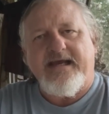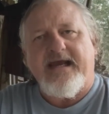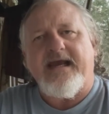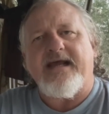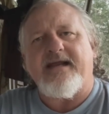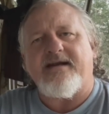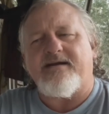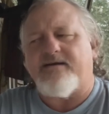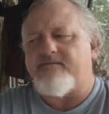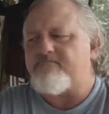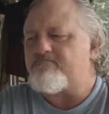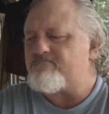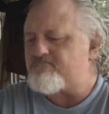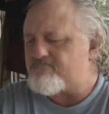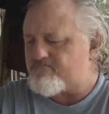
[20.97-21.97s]
And,
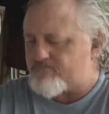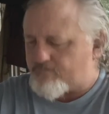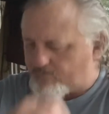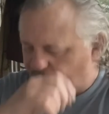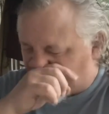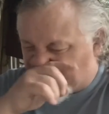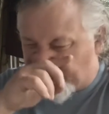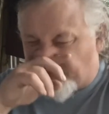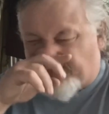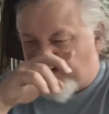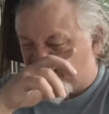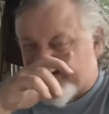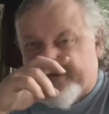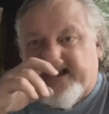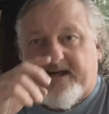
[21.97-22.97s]
you know,
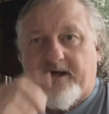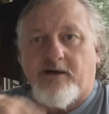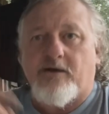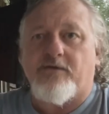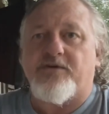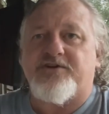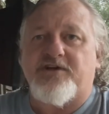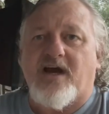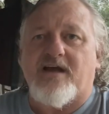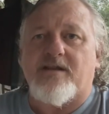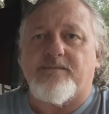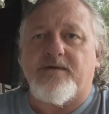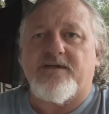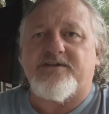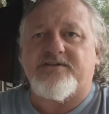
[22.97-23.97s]
I'm sitting here on the
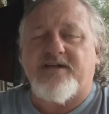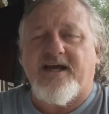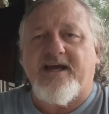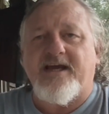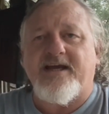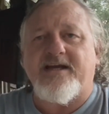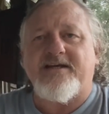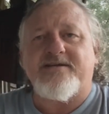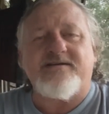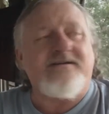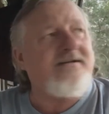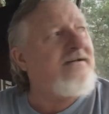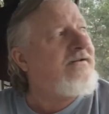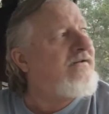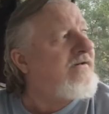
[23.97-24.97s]
chocolate Buddha stage
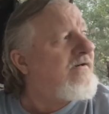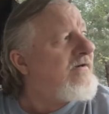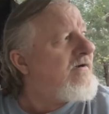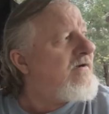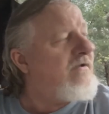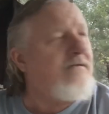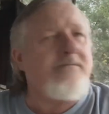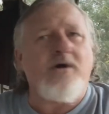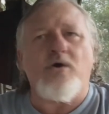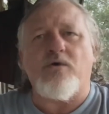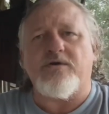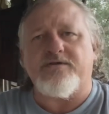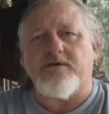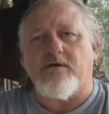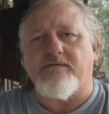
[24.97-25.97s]
and the
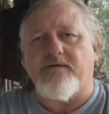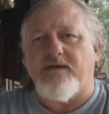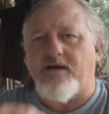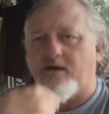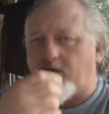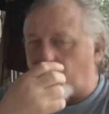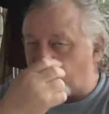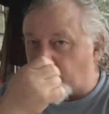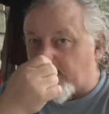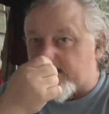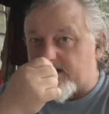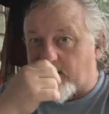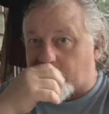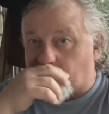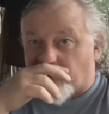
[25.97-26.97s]
mower's over there. I hope that's
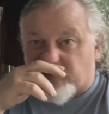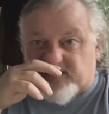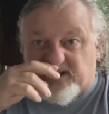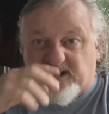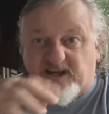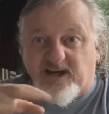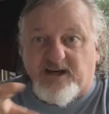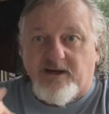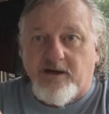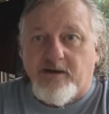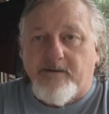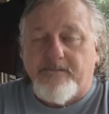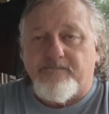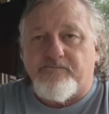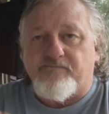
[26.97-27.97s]
not causing any
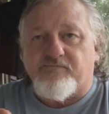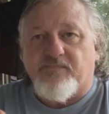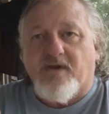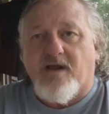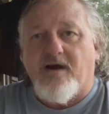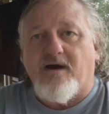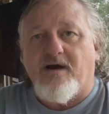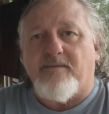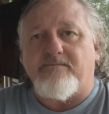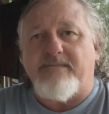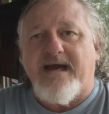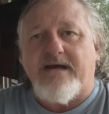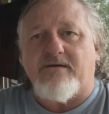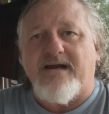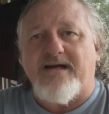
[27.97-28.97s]

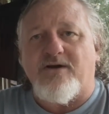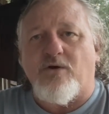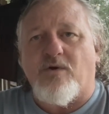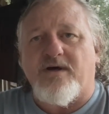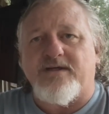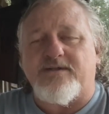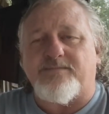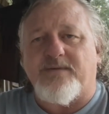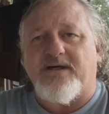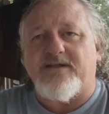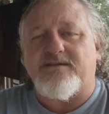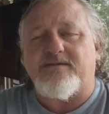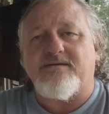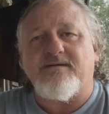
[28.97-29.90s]
background noise much.